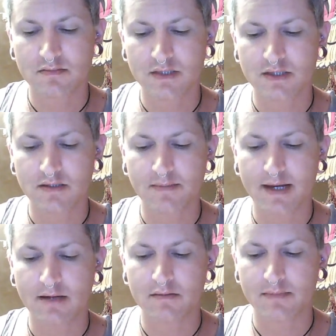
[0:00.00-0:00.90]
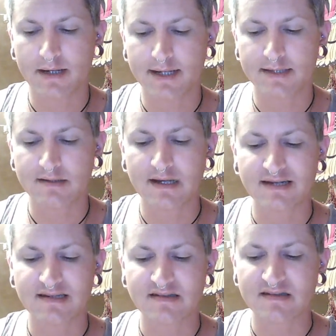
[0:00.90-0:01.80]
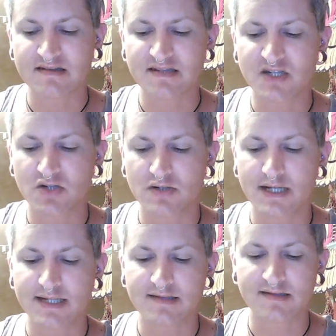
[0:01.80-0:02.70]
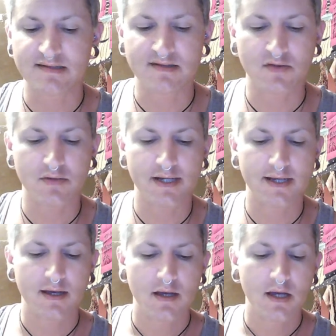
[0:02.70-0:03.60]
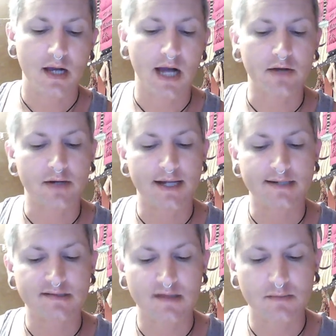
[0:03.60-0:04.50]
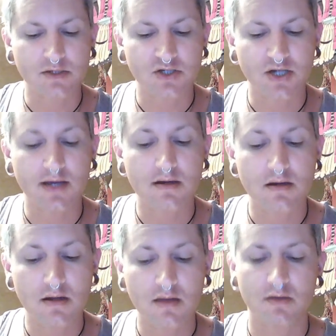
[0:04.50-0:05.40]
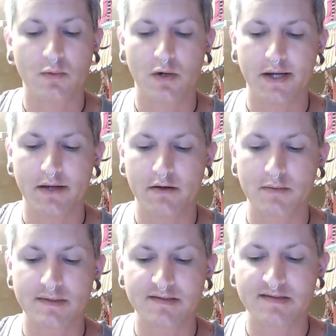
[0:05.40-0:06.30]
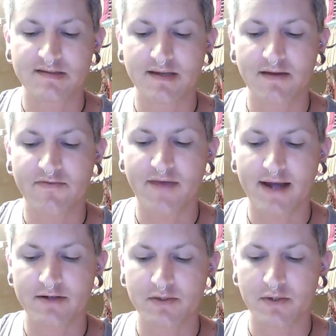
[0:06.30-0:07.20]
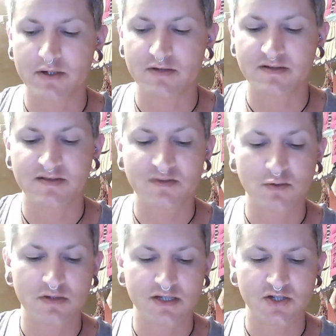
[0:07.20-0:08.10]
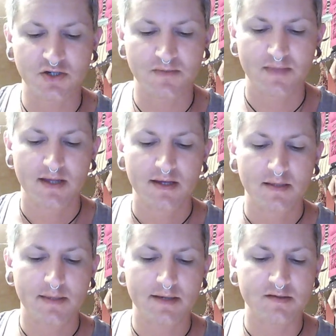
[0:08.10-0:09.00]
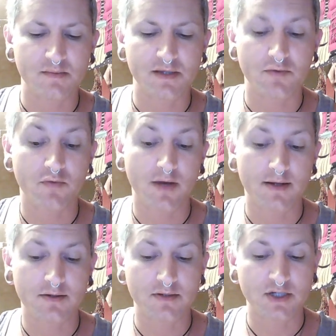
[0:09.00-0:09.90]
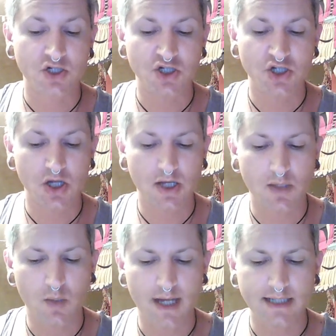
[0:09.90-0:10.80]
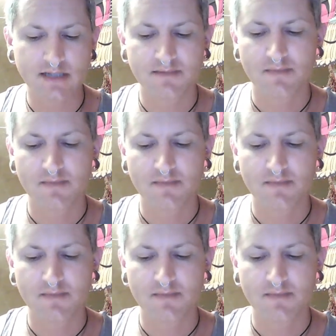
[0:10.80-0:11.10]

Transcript: about by 1962 or 1963, Cochrane had established another working group consisting of factory workers and a school teacher, possibly Ronald Chalky White,